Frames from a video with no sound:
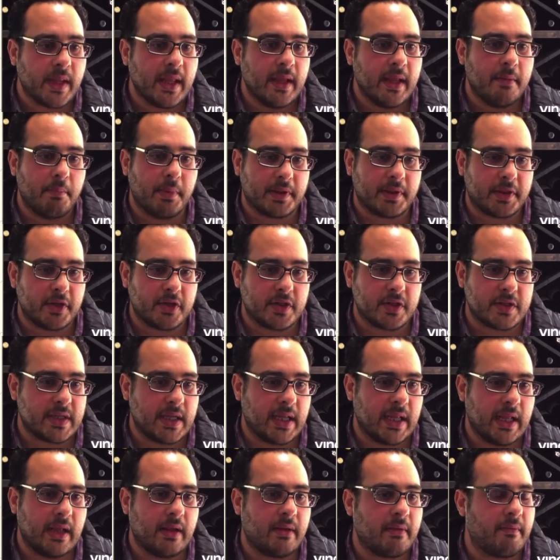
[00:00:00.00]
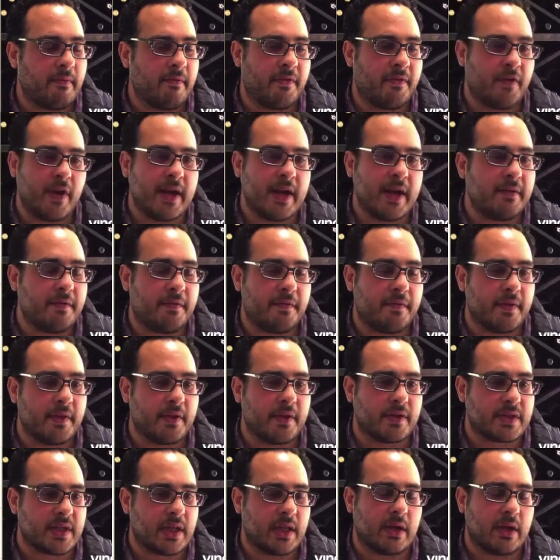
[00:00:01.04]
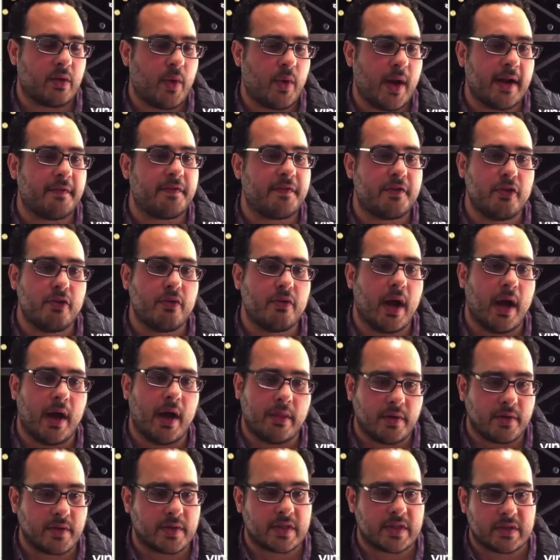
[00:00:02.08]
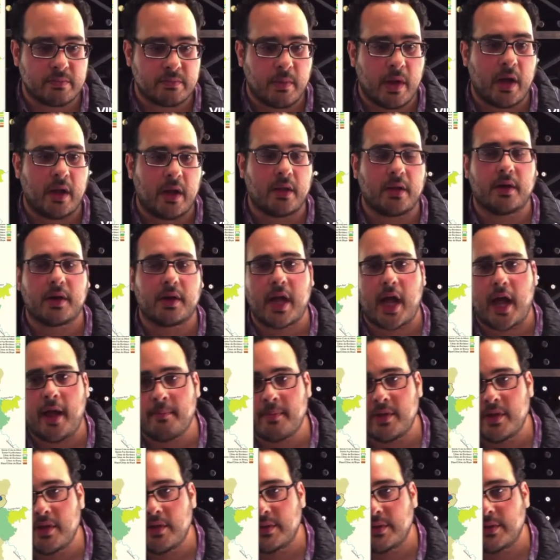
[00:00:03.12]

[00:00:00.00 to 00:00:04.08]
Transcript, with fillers: but there's very there's quite a few other smaller communes